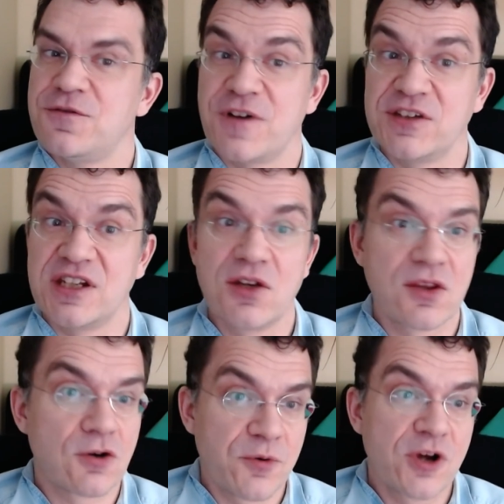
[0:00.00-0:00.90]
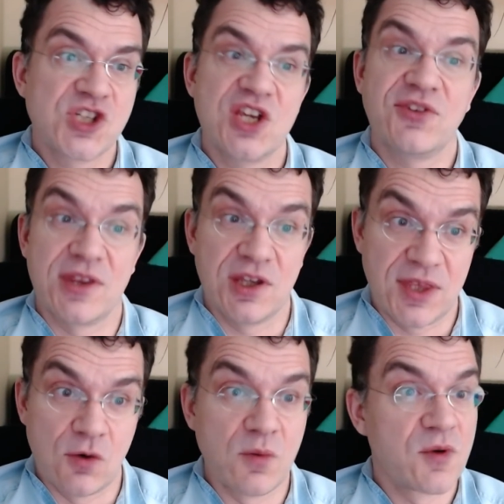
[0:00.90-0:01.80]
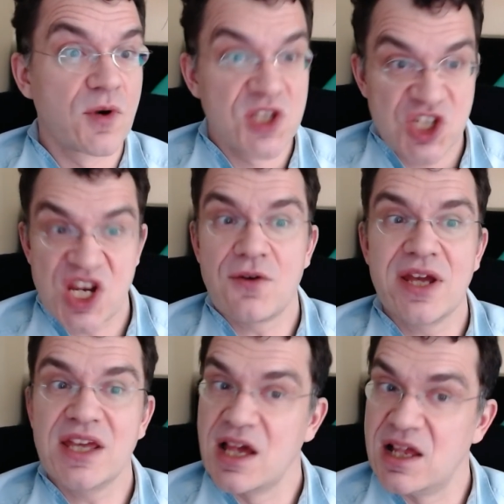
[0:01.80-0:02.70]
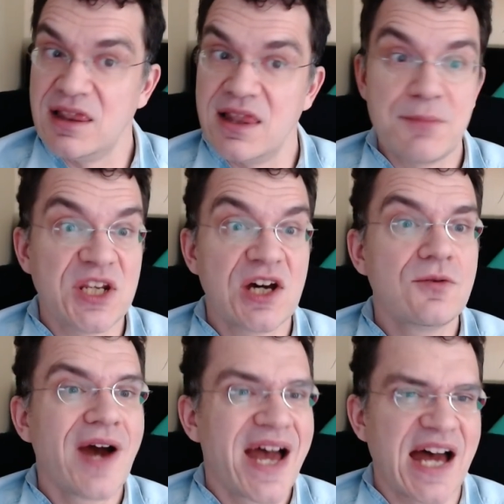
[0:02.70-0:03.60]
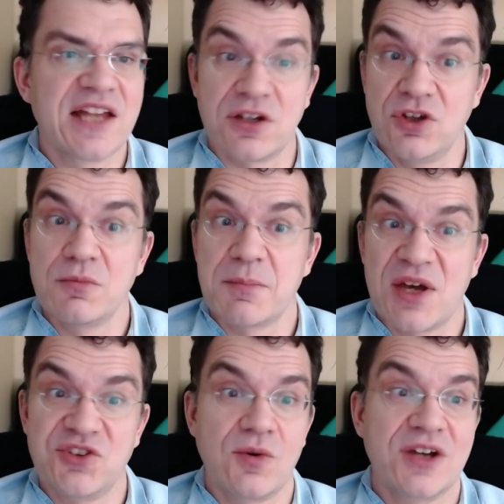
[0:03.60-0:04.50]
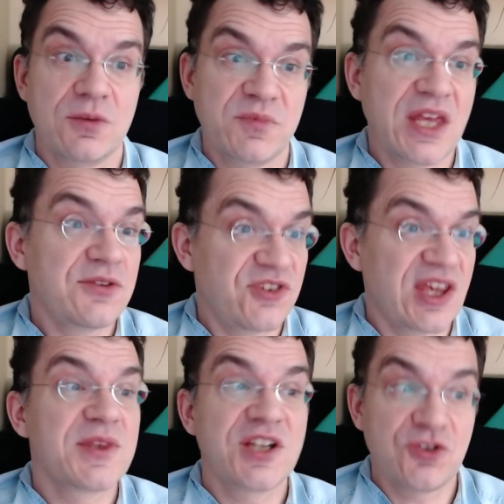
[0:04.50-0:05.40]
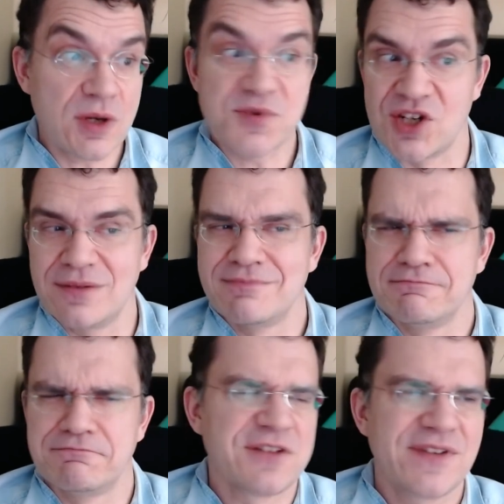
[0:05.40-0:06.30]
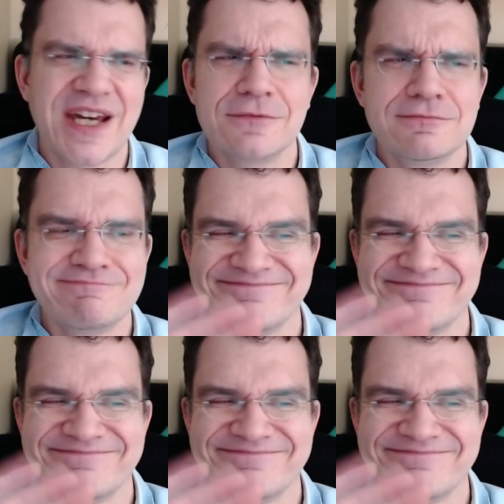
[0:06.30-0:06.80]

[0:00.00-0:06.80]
you find any other approaches that you think would be worth sharing, let me know, and I'll do my best to add updates in the description. Bye for now.